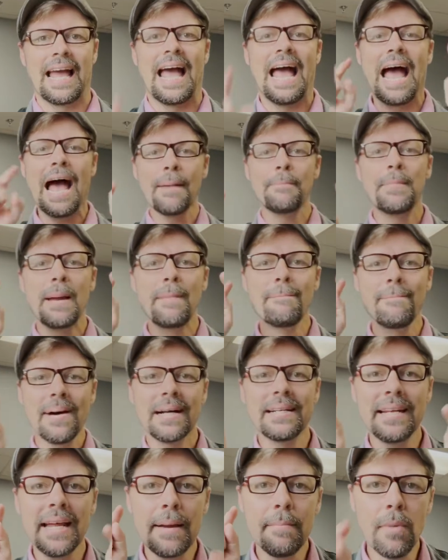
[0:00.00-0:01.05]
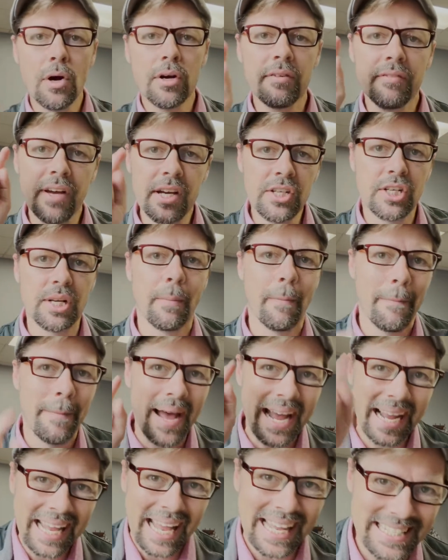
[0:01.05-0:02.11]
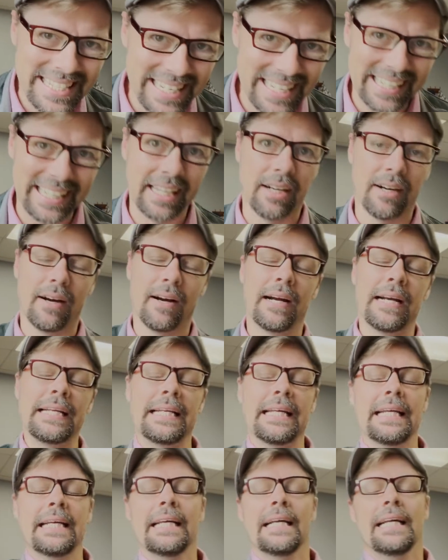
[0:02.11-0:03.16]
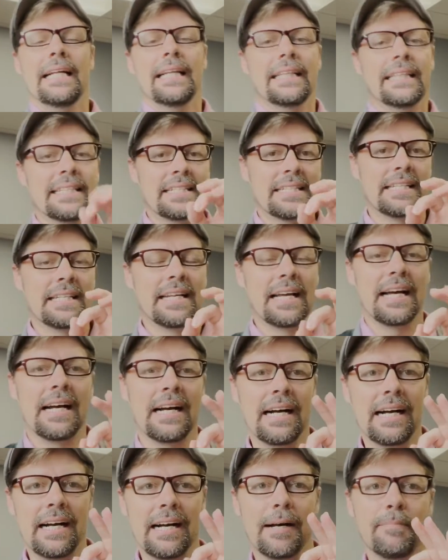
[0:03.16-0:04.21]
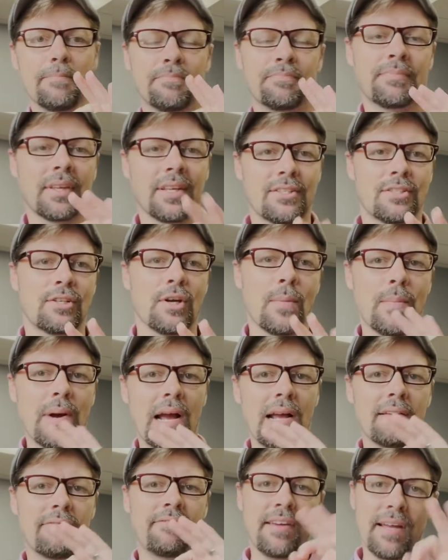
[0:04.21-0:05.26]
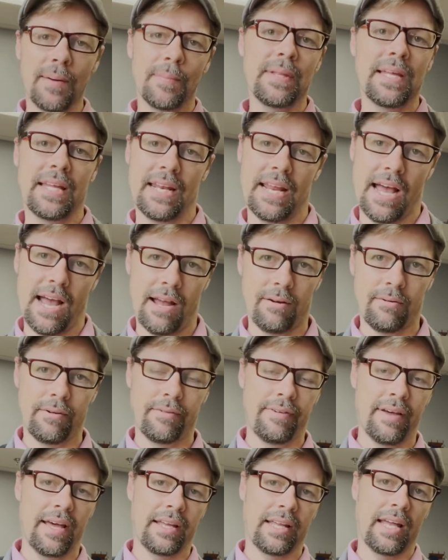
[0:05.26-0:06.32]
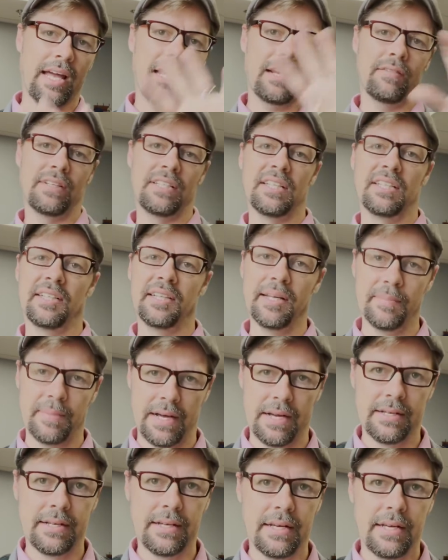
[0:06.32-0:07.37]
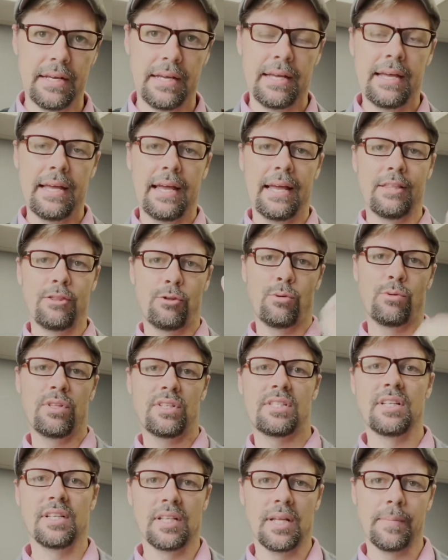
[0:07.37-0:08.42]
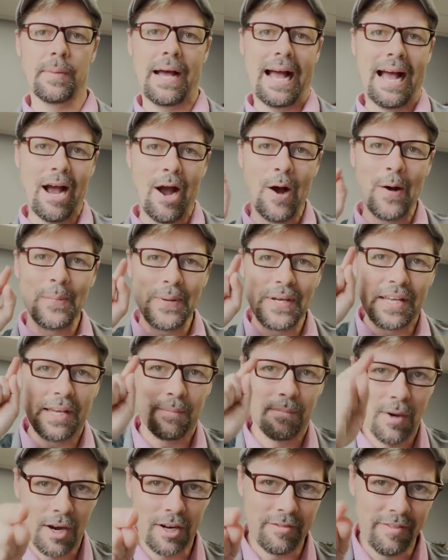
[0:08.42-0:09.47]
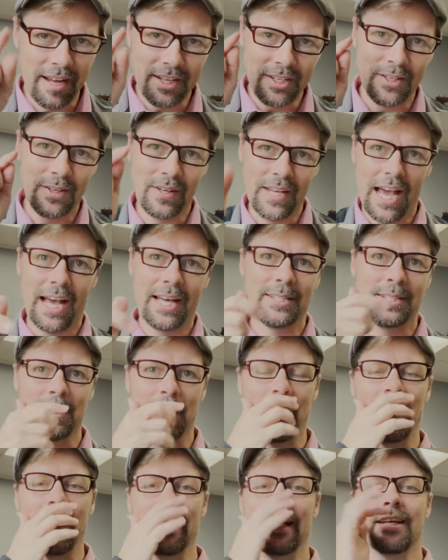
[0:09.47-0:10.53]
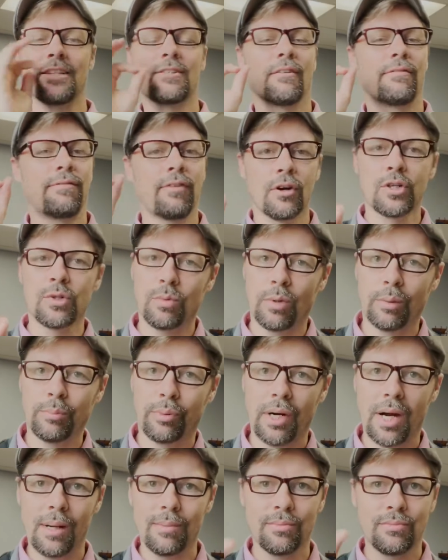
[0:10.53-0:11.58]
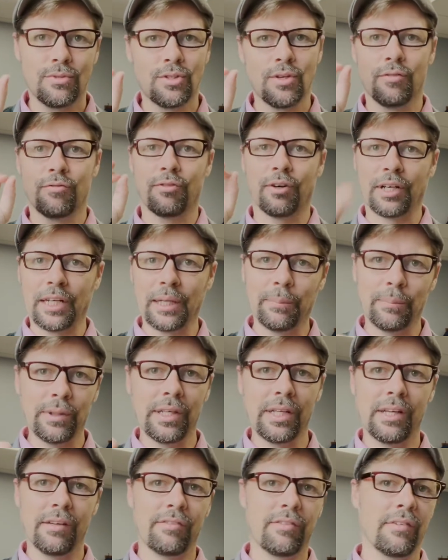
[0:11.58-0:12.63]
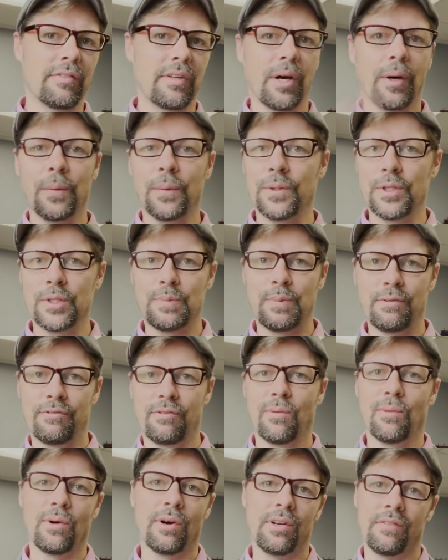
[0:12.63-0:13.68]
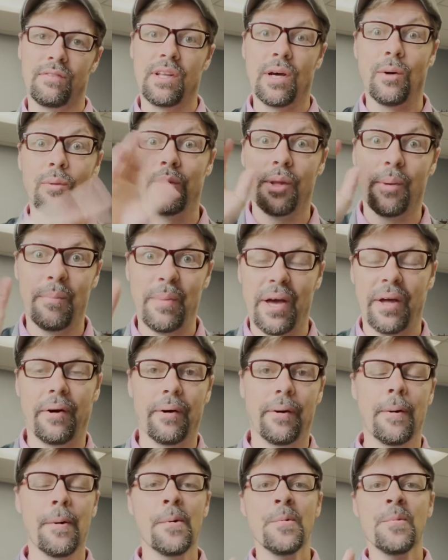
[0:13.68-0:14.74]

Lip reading: Happy Monday motivation back at you again, all right? Listen, so my family and I, we've had kind of a dilemma. And through this dilemma, I hope it can motivate you guys. All right, it's a first world problem, so forgive me if you've dealt with this before and you've dealt with it better.